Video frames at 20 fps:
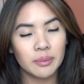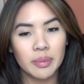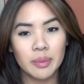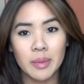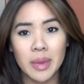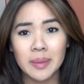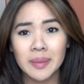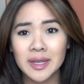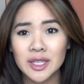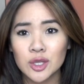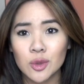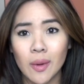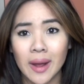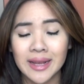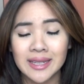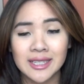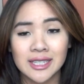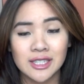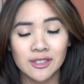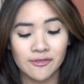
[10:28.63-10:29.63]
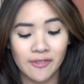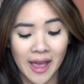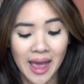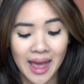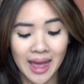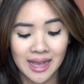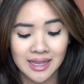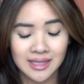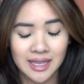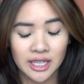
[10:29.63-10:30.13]
maybe twice as
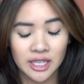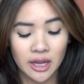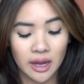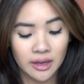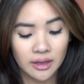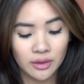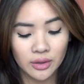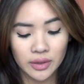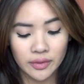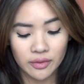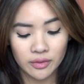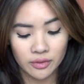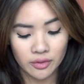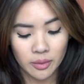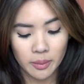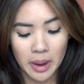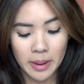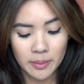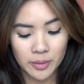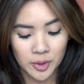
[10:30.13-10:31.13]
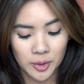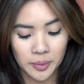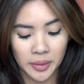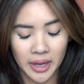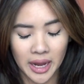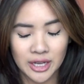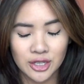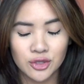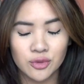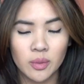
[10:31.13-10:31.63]
fast. Like, I don't even remember,
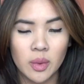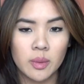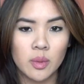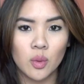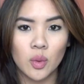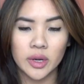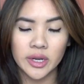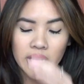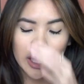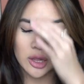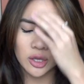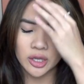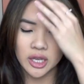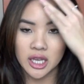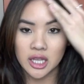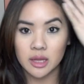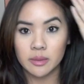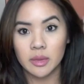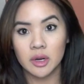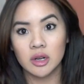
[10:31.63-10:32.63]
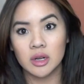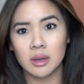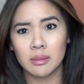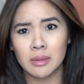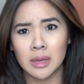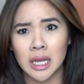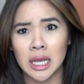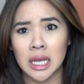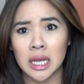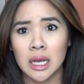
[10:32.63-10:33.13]
but I just remember one day looking in the mirror and
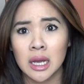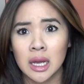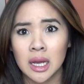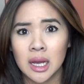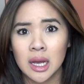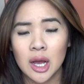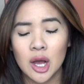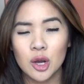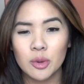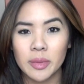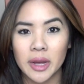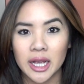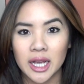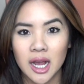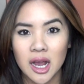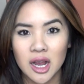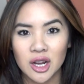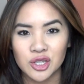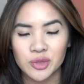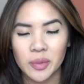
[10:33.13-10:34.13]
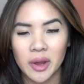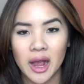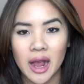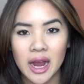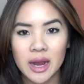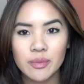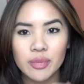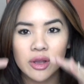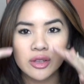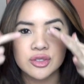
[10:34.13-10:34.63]
I'm like, oh my gosh, my
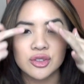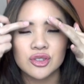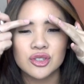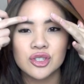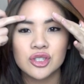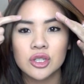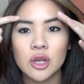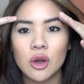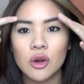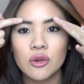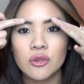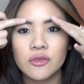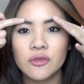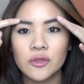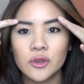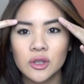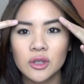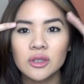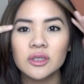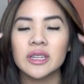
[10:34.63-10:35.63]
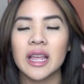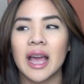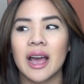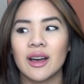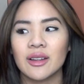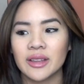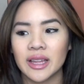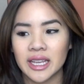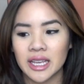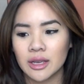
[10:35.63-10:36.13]
eyebrows are so full
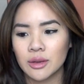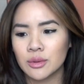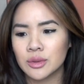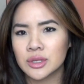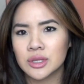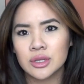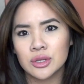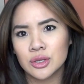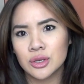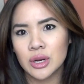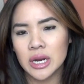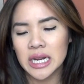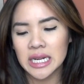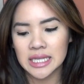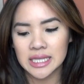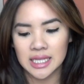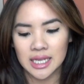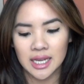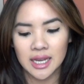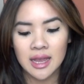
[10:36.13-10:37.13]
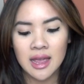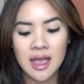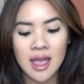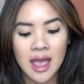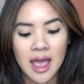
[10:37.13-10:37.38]
now. Like, it was crazy.